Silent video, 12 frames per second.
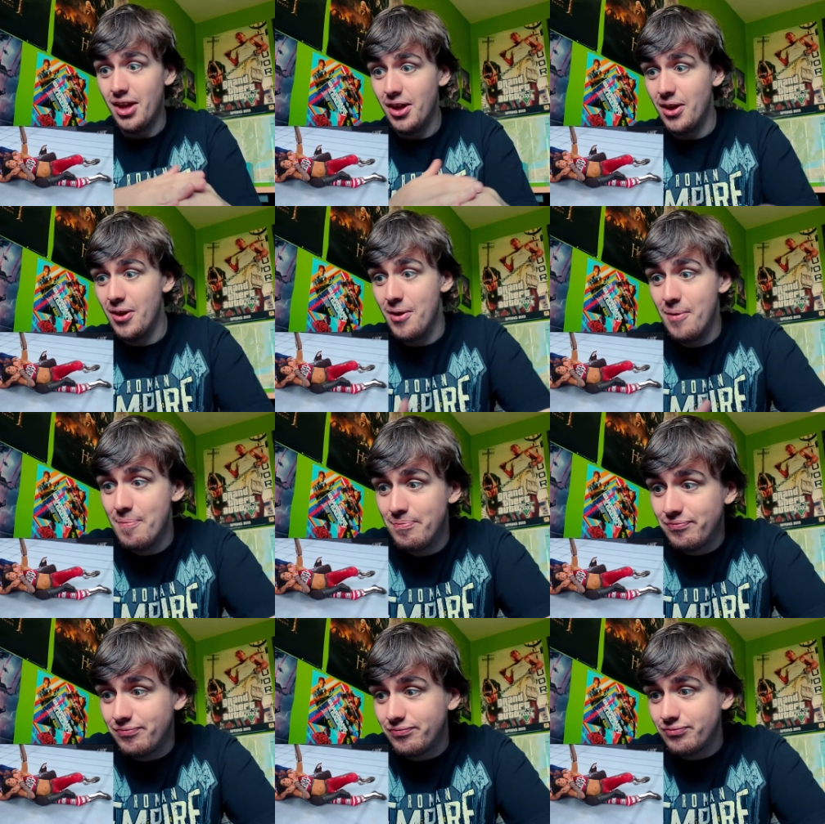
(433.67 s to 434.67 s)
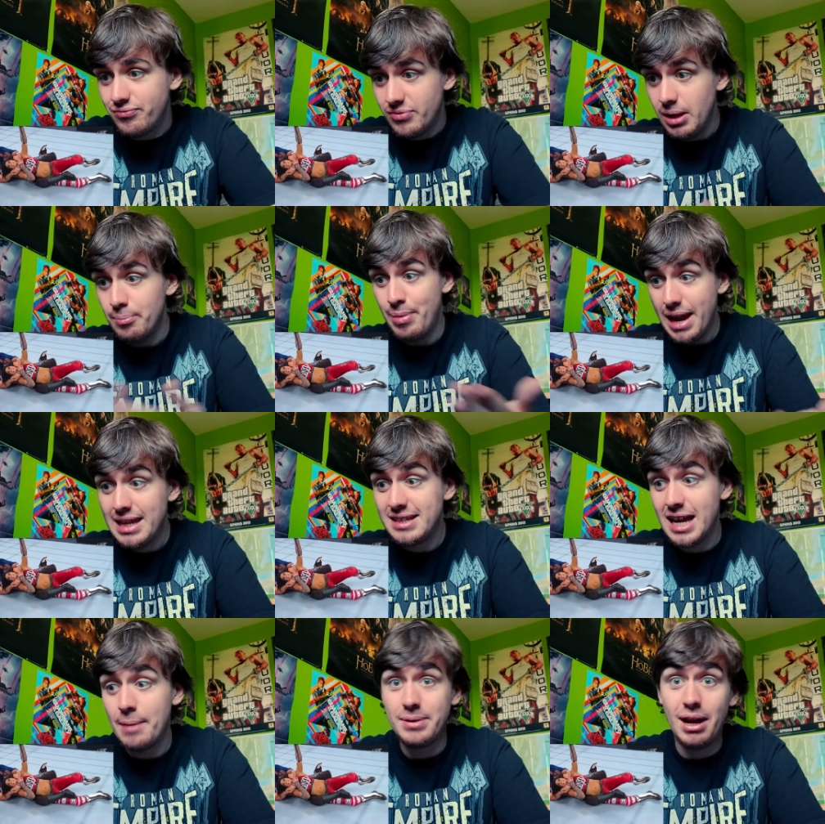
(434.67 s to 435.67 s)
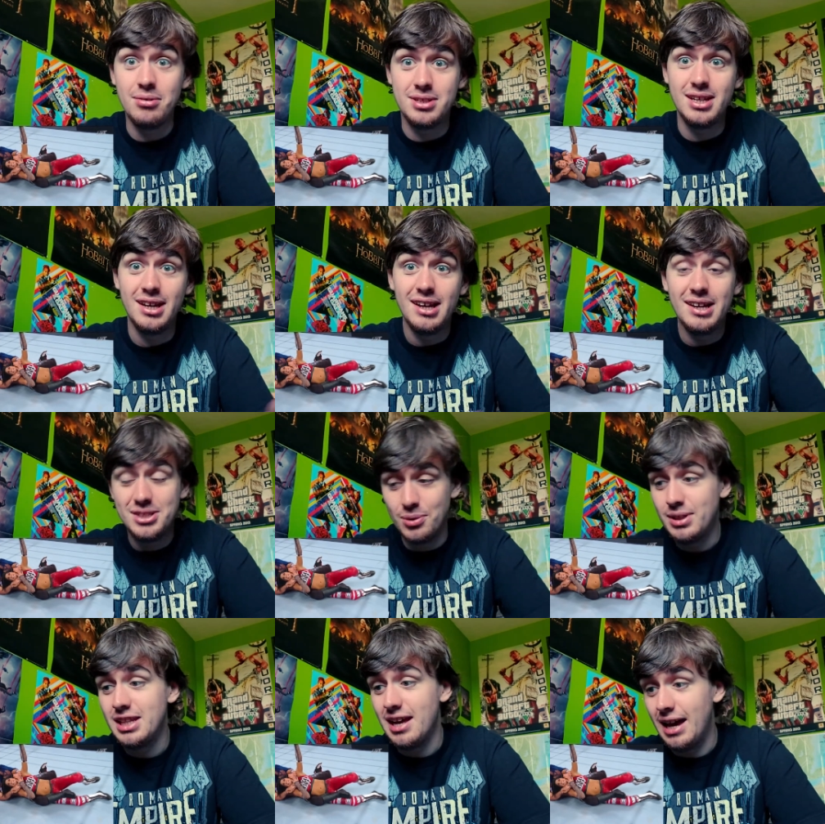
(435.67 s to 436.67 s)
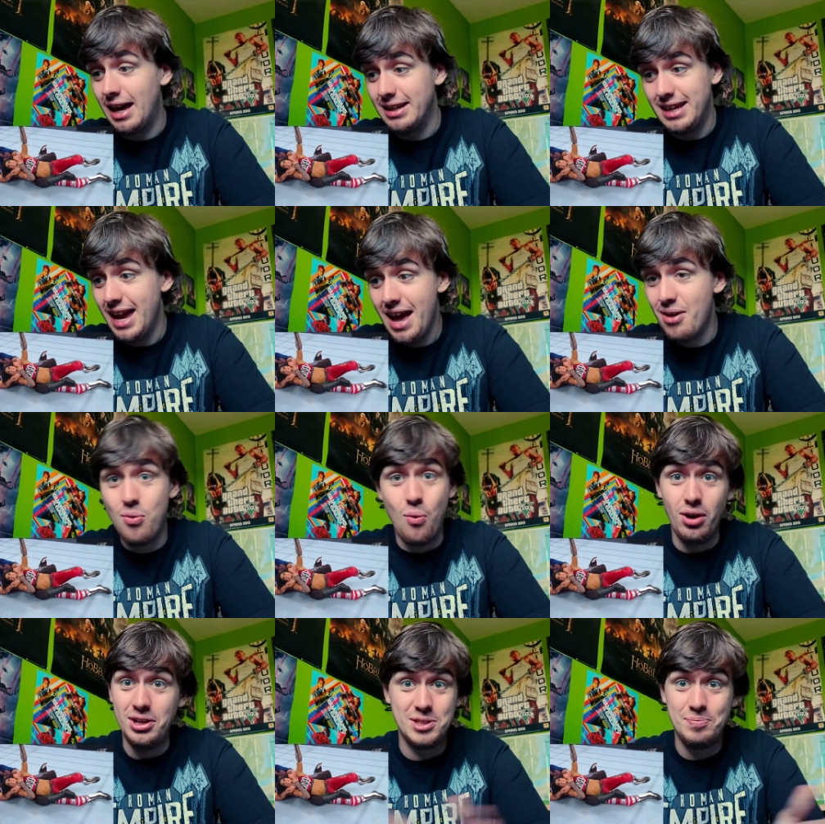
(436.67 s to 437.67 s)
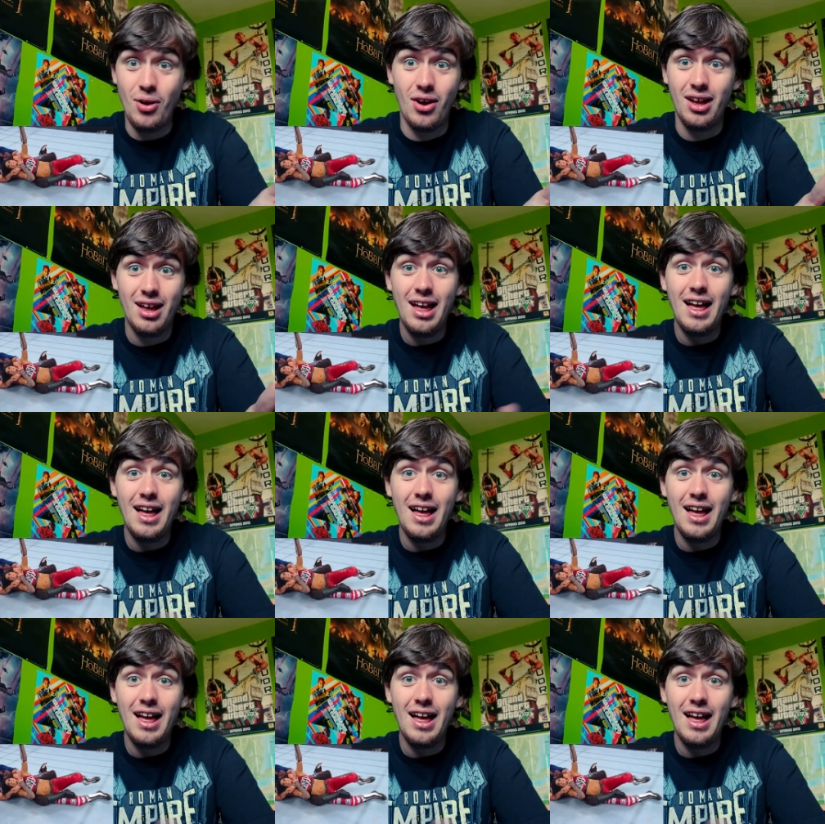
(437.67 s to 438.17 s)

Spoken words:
then Bayley tapped out to win, and yeah, what a spot.